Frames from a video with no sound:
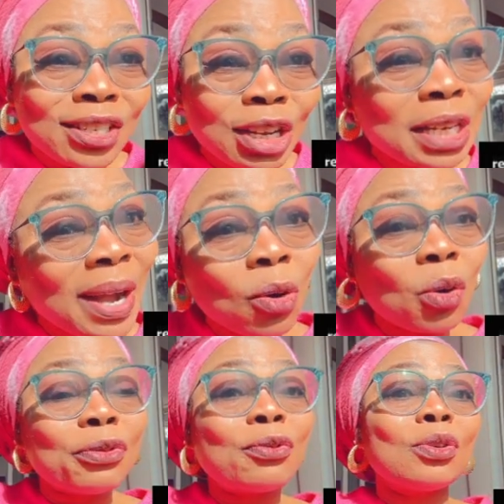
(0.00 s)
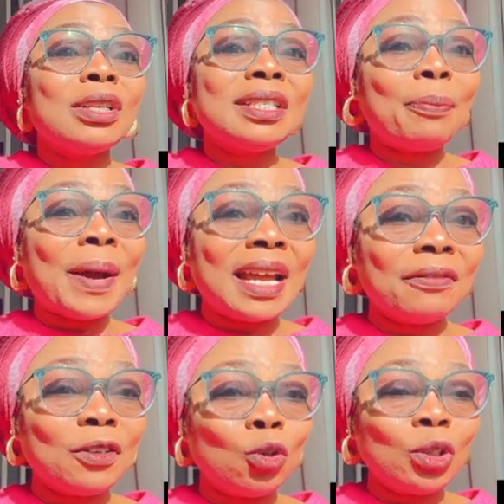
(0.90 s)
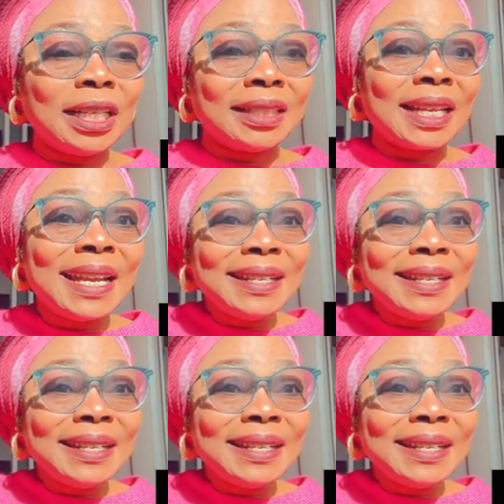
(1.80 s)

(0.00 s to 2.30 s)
trademark of Deeper Life in those days.